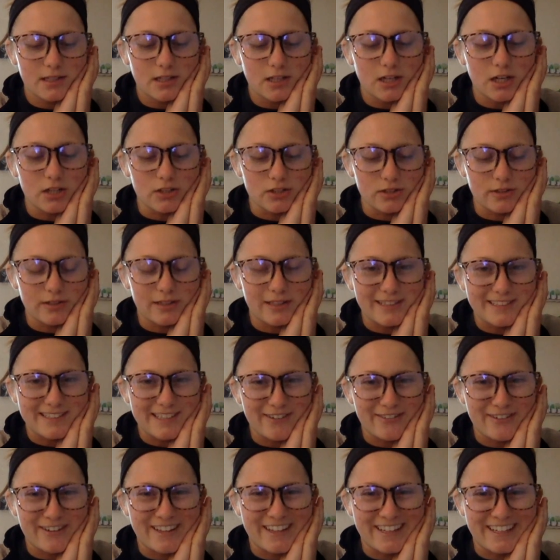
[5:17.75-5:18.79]
alluding to
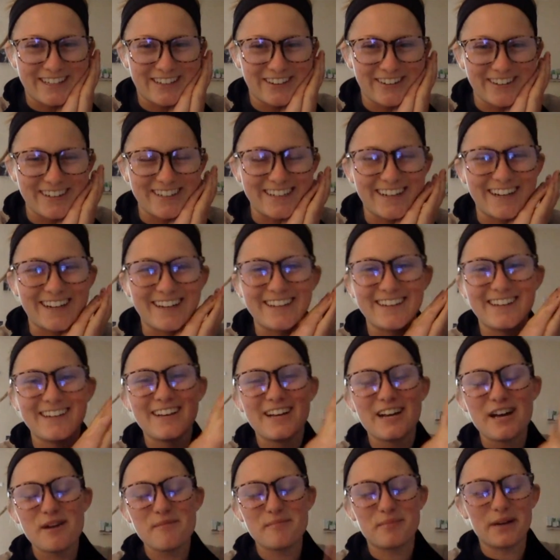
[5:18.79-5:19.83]
everything going on,
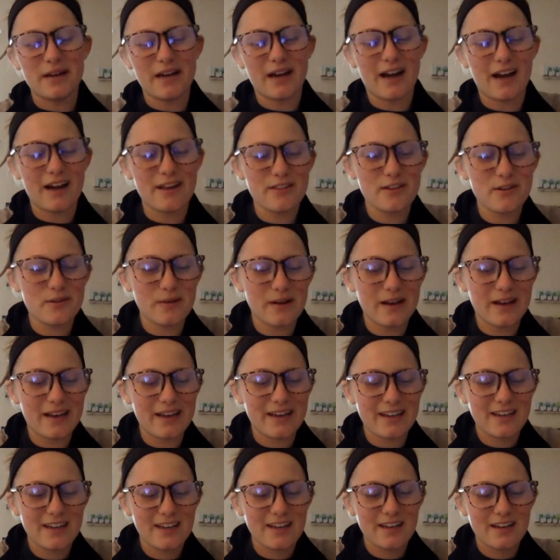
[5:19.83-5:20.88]
but either
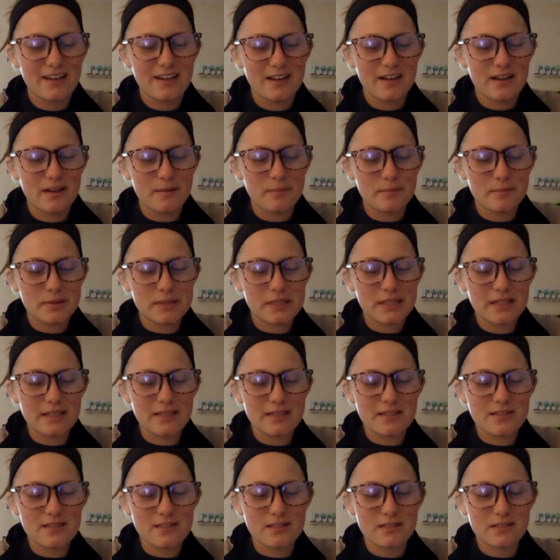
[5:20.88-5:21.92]
way,
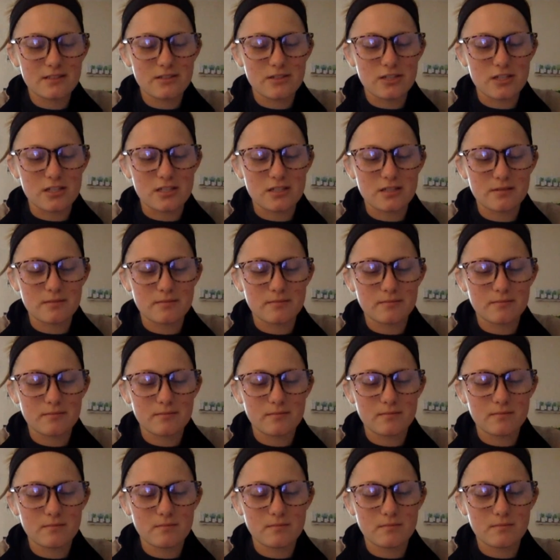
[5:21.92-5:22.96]
please just
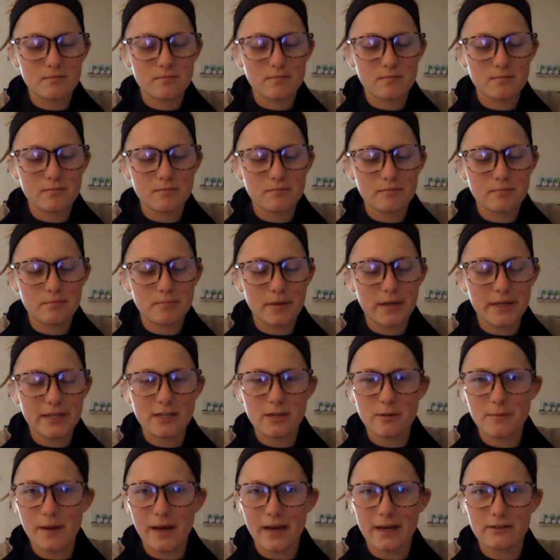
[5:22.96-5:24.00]
pick
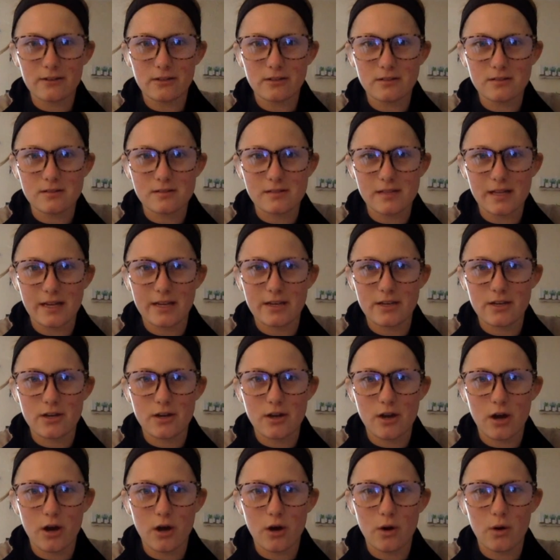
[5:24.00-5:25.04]
your battles and
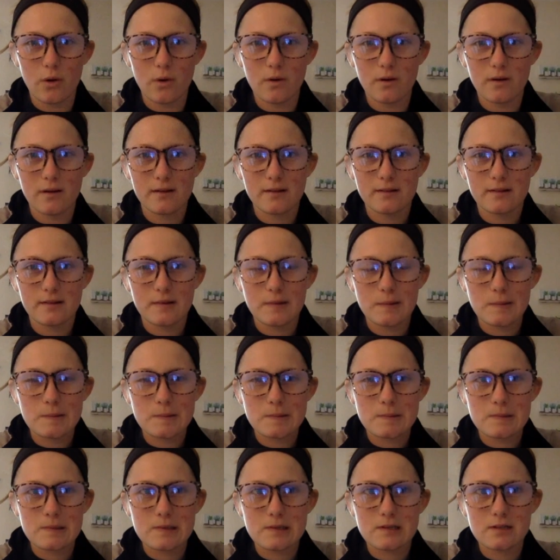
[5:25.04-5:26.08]

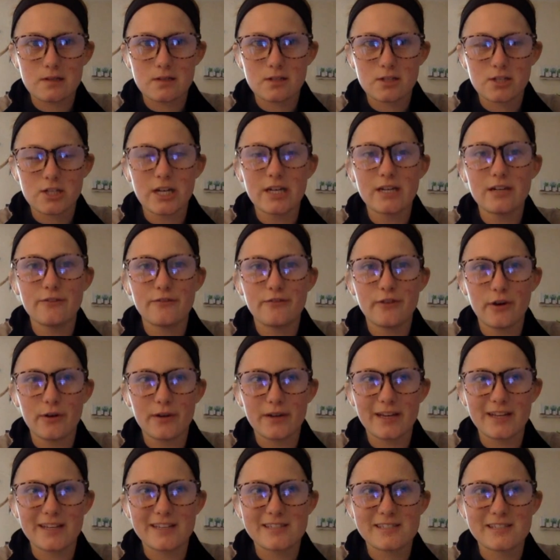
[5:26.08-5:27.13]
try to
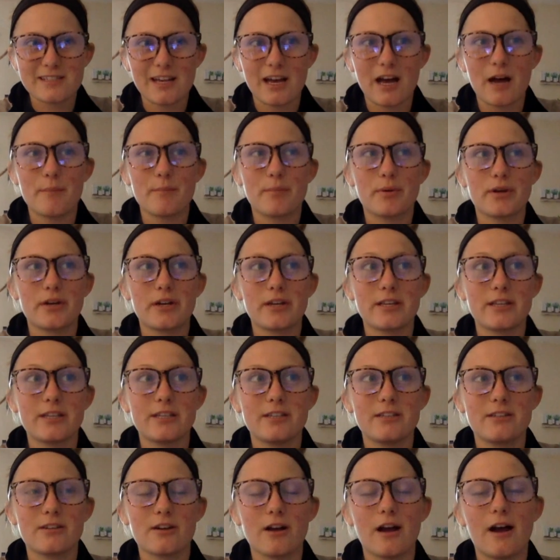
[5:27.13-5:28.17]
focus on
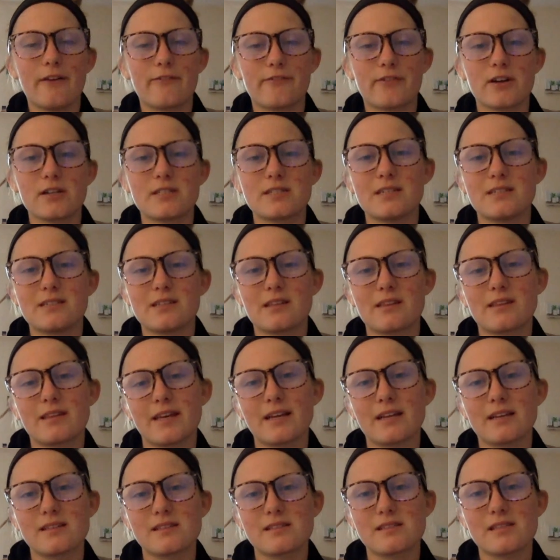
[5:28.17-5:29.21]
putting your efforts into
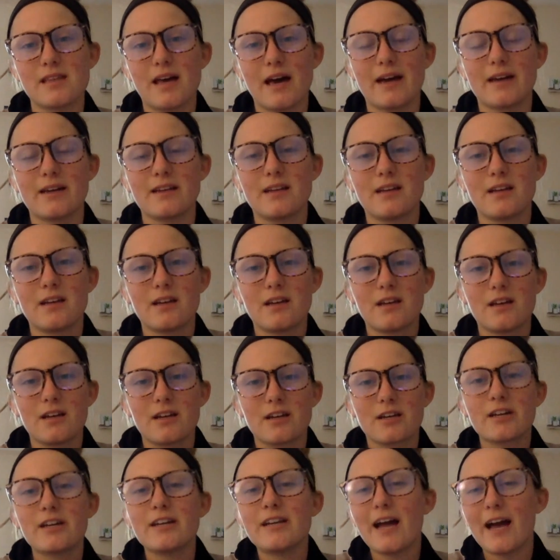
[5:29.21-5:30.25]
things that
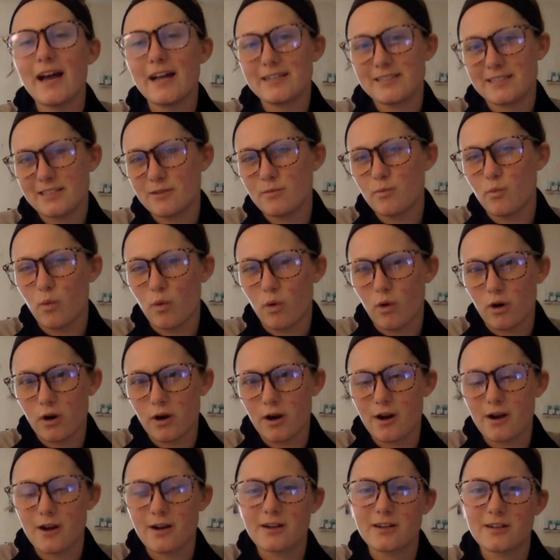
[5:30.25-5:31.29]
could end in
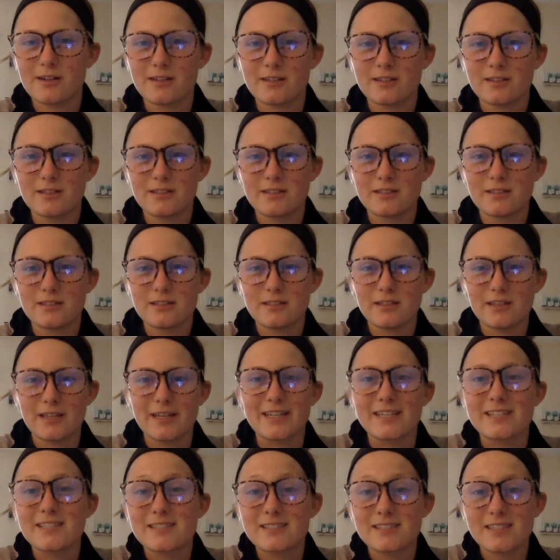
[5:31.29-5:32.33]
more
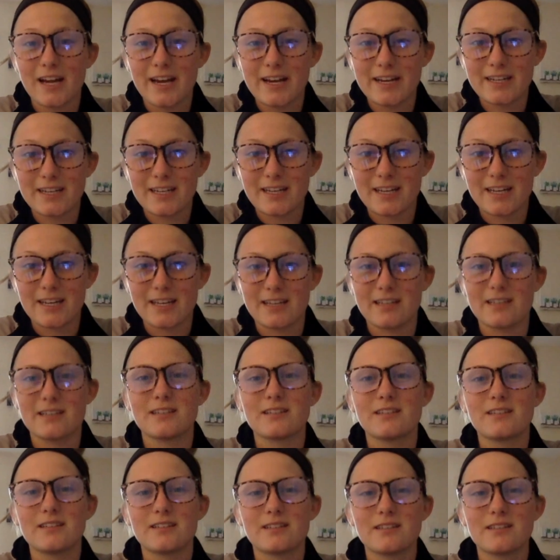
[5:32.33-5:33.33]
exciting